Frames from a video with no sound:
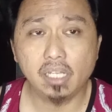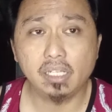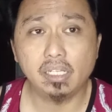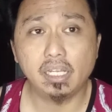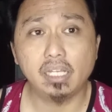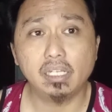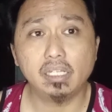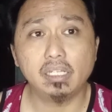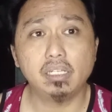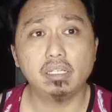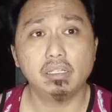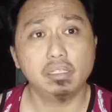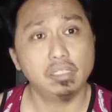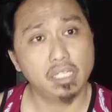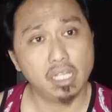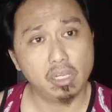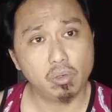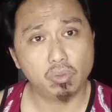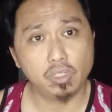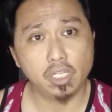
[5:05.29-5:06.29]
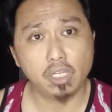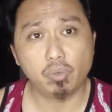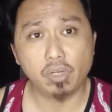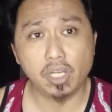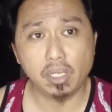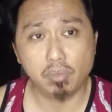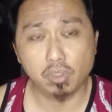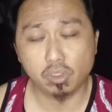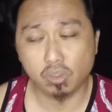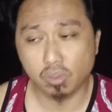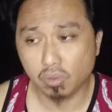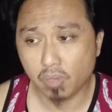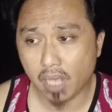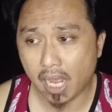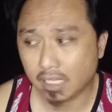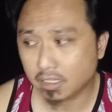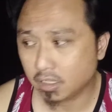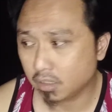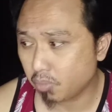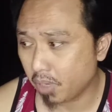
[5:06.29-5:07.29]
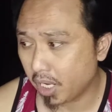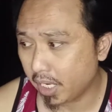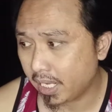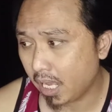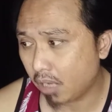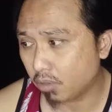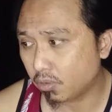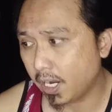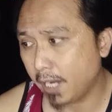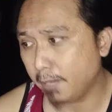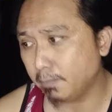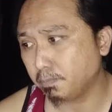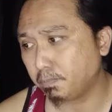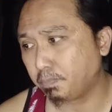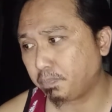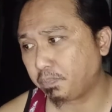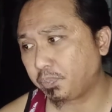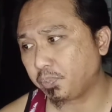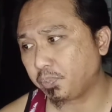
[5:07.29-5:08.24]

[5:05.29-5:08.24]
and then they were able to access my account, right?